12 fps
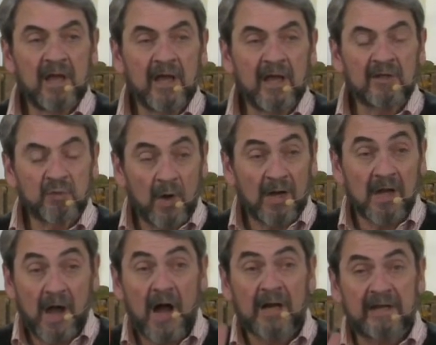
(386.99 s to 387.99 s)
is what
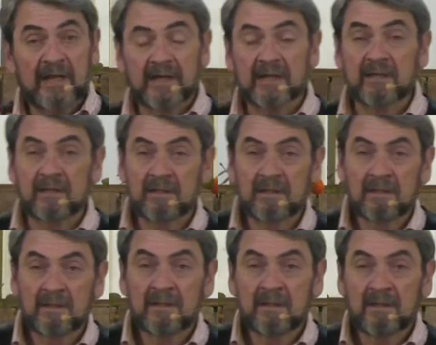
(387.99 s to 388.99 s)
God did.
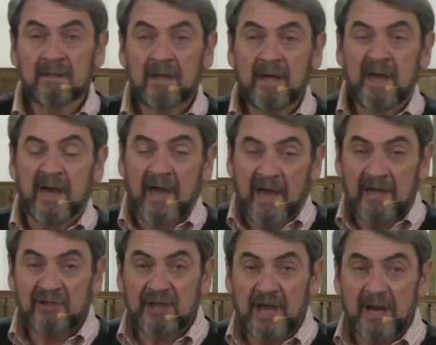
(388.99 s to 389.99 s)

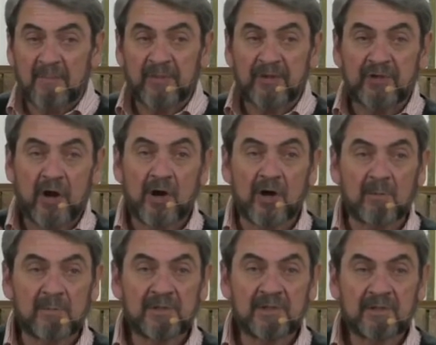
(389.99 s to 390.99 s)
He set up the
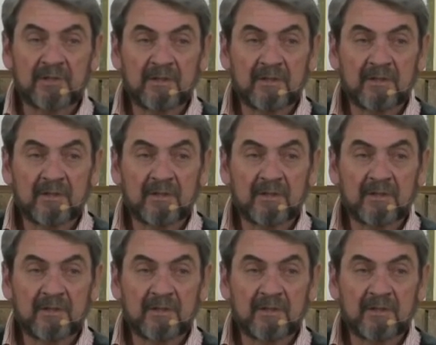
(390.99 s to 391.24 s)
terms